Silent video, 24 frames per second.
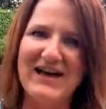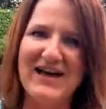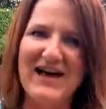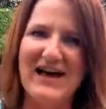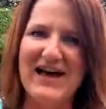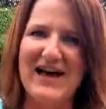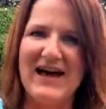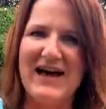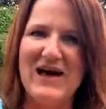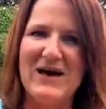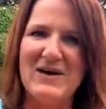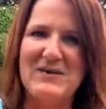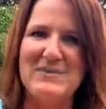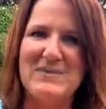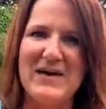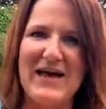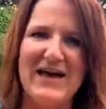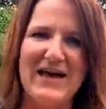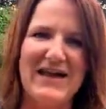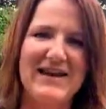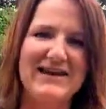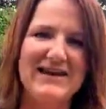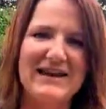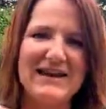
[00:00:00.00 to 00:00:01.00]

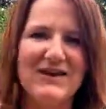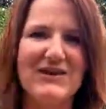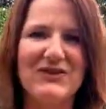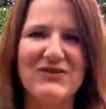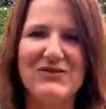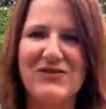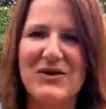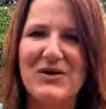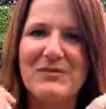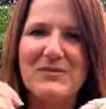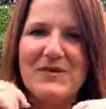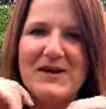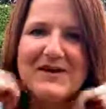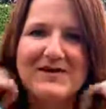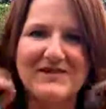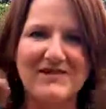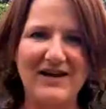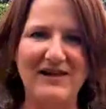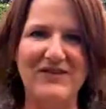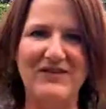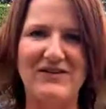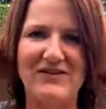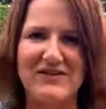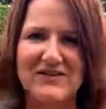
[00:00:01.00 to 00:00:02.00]
And, you know, I've got my
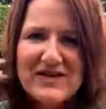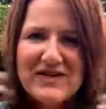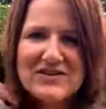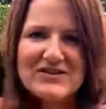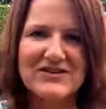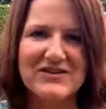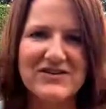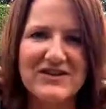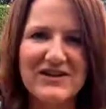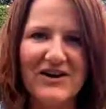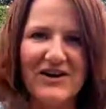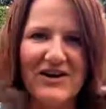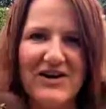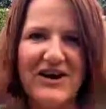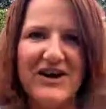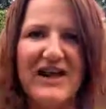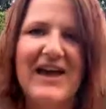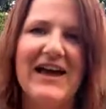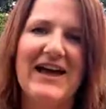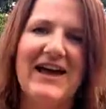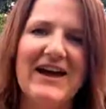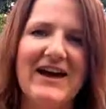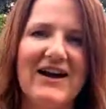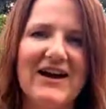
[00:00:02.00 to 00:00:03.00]
Southeast Asian curly
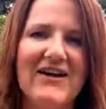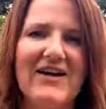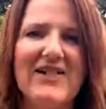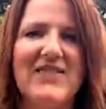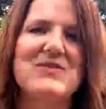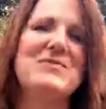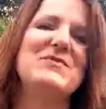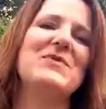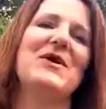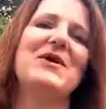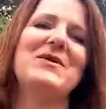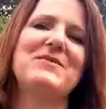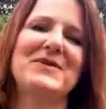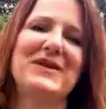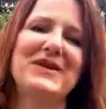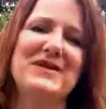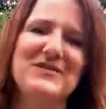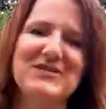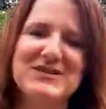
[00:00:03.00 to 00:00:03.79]
hair at the moment,